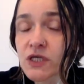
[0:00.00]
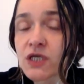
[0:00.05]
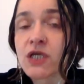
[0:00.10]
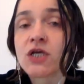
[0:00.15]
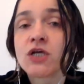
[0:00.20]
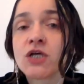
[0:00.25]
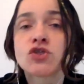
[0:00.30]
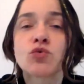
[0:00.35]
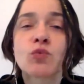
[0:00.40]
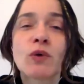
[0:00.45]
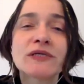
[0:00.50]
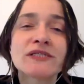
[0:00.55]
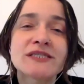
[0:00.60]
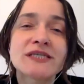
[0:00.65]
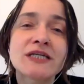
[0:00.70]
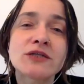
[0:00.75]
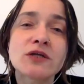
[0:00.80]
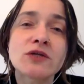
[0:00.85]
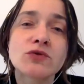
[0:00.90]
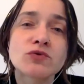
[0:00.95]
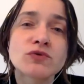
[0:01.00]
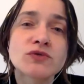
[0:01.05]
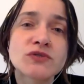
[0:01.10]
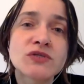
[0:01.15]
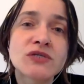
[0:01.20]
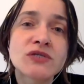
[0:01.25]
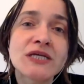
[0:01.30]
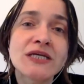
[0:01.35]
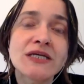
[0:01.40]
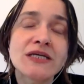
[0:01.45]
So we are starting to
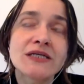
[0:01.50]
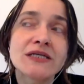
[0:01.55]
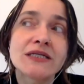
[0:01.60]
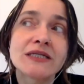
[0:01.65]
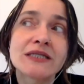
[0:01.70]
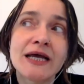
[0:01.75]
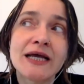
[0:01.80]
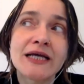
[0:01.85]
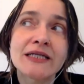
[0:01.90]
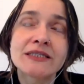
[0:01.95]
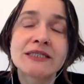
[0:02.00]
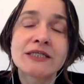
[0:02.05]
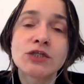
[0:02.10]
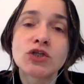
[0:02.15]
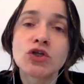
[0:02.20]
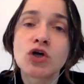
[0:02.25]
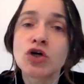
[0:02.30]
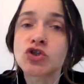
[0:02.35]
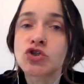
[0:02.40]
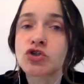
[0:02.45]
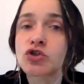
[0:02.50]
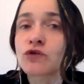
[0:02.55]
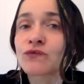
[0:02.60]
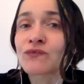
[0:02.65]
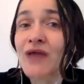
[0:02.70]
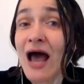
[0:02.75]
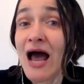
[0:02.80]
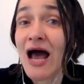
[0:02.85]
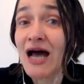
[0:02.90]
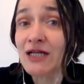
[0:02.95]
see that the notion of
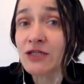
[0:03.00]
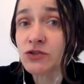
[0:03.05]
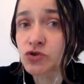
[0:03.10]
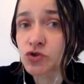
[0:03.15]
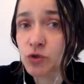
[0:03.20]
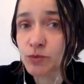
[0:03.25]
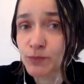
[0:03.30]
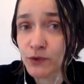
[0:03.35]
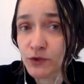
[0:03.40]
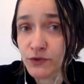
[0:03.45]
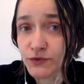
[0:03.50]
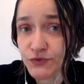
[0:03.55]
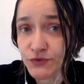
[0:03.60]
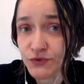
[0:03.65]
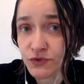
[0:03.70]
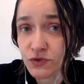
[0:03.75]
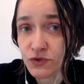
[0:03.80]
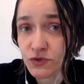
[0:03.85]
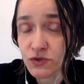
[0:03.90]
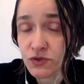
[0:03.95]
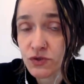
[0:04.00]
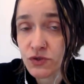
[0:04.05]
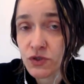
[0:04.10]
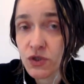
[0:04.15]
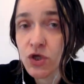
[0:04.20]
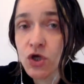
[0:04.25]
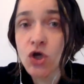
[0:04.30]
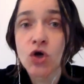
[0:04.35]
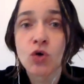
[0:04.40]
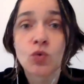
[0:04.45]
anthropos
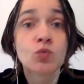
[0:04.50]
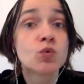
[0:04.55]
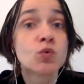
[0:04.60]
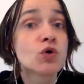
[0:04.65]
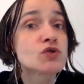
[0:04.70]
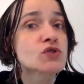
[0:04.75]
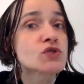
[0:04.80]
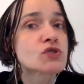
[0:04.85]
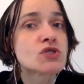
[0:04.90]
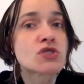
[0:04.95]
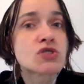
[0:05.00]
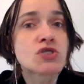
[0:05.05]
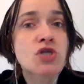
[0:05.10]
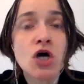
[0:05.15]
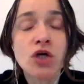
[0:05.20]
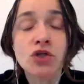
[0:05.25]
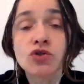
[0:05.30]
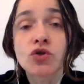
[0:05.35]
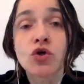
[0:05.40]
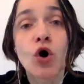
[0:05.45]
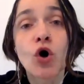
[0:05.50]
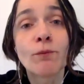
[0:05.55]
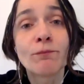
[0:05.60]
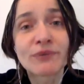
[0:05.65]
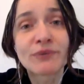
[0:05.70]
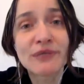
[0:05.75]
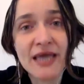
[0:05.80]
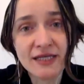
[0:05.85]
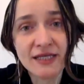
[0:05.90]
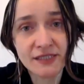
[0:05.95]
was not
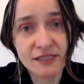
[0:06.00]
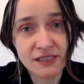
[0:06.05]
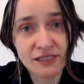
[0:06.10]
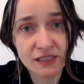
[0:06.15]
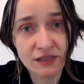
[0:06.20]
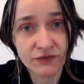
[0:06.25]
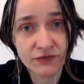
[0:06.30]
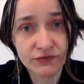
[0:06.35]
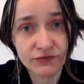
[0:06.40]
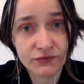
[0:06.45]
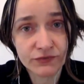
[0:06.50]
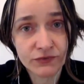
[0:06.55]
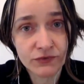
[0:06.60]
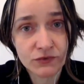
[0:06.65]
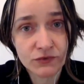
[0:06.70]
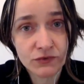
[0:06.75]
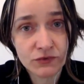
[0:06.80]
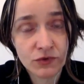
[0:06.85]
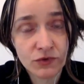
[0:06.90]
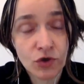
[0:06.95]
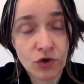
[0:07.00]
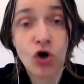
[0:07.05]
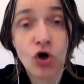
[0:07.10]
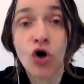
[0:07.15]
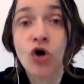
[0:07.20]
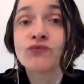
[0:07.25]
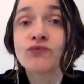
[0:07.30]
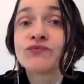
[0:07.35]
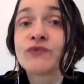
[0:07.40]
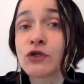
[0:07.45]
comprehensive
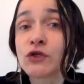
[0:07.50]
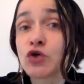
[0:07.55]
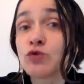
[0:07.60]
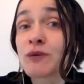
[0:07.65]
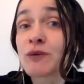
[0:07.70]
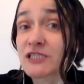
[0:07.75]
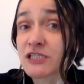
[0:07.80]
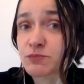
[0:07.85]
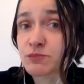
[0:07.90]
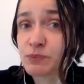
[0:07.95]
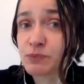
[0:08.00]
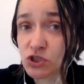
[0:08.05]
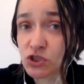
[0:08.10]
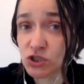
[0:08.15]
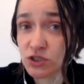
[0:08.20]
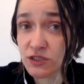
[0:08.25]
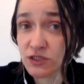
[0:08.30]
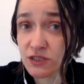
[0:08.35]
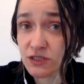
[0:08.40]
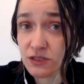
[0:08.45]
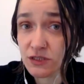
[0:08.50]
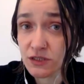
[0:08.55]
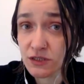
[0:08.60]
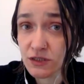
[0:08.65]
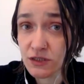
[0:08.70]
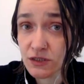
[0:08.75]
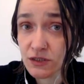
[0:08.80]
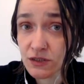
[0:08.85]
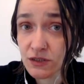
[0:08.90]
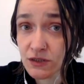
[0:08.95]
of the human species,
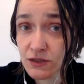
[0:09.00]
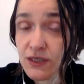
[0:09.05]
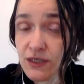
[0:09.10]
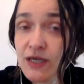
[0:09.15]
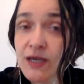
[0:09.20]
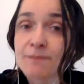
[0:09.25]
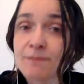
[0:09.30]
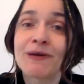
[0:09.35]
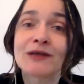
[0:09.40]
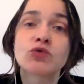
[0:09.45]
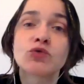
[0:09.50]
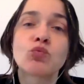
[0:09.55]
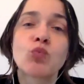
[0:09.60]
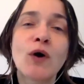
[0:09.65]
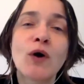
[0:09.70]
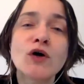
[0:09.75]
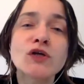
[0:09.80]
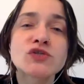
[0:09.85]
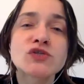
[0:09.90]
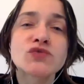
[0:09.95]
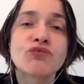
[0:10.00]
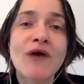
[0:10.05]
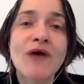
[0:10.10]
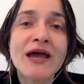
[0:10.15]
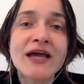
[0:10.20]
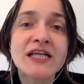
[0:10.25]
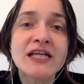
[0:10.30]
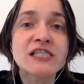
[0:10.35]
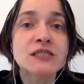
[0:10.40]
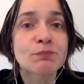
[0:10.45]
but was
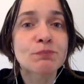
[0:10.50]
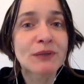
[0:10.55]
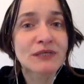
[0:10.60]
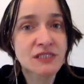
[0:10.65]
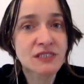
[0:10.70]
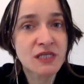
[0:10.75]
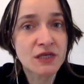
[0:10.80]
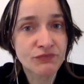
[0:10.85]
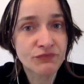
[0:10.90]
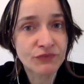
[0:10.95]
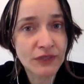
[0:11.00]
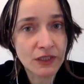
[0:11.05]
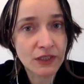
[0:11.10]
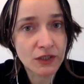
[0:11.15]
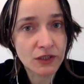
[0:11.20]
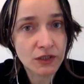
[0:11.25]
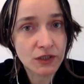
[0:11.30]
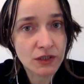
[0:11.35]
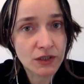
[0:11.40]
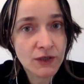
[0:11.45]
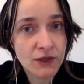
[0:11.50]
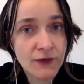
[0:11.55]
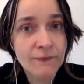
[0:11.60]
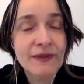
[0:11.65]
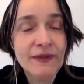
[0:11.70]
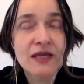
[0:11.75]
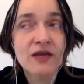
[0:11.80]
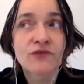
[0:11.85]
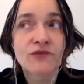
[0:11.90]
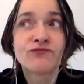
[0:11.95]
very specific,
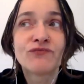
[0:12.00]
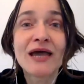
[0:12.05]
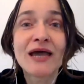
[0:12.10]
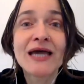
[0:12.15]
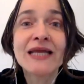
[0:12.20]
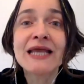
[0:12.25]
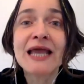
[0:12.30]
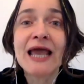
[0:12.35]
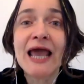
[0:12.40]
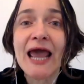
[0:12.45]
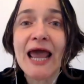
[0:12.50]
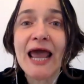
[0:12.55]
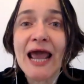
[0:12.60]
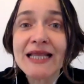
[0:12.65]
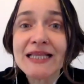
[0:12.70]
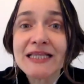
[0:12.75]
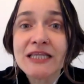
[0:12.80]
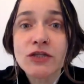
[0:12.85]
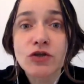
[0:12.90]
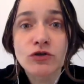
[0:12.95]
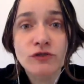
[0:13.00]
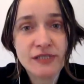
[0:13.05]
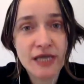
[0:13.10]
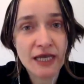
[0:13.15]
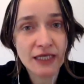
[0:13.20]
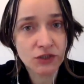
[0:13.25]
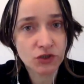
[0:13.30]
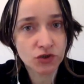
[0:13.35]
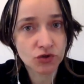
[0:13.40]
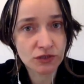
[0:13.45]
very
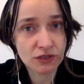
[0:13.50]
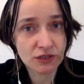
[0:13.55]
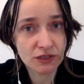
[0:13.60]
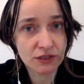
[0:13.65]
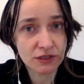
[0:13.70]
ethnocentric,